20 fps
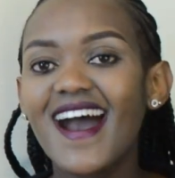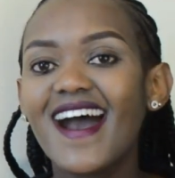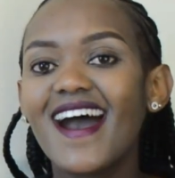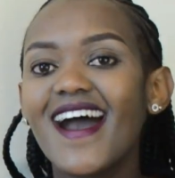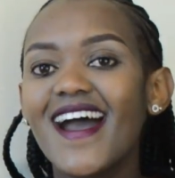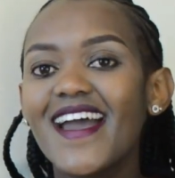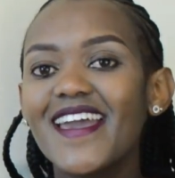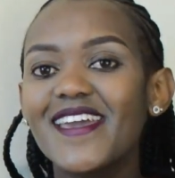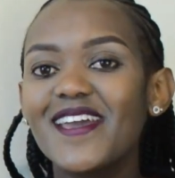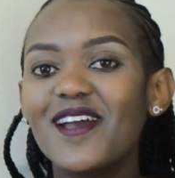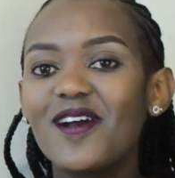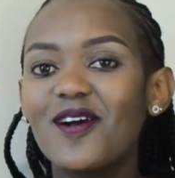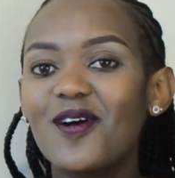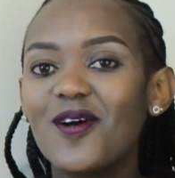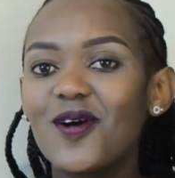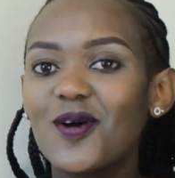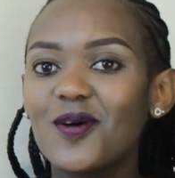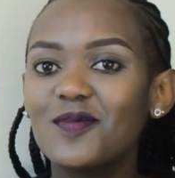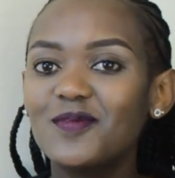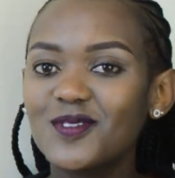I
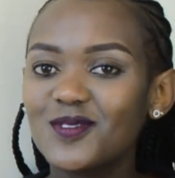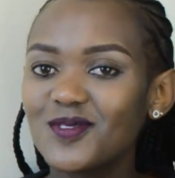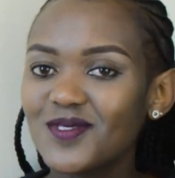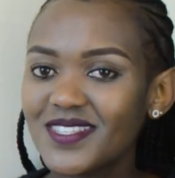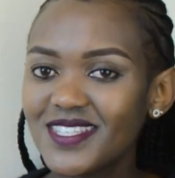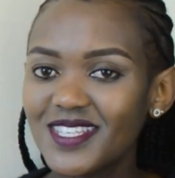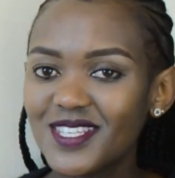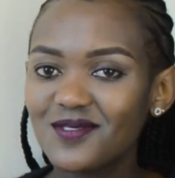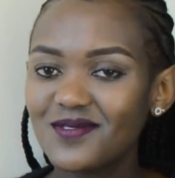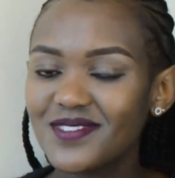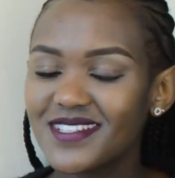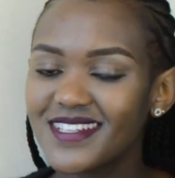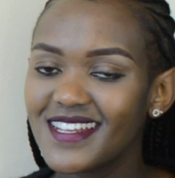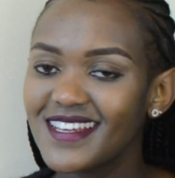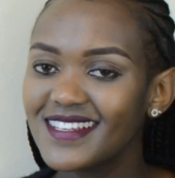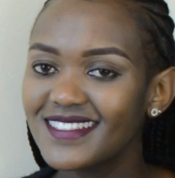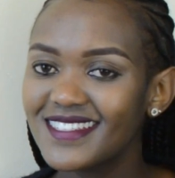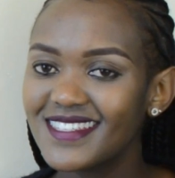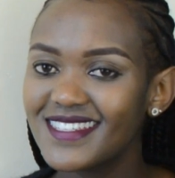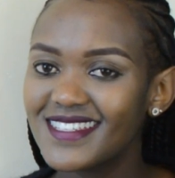hope to see you
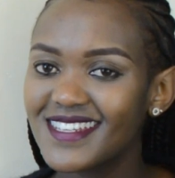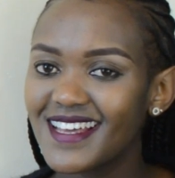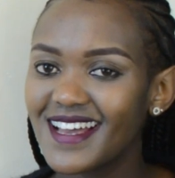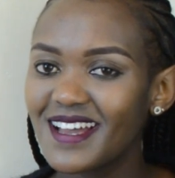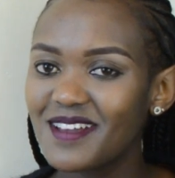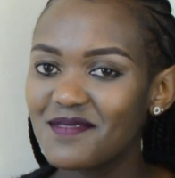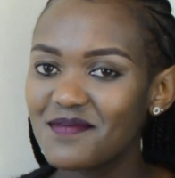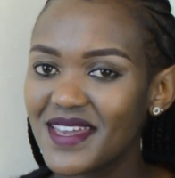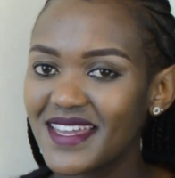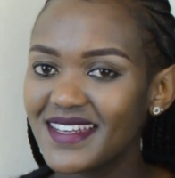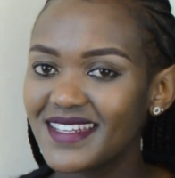next time.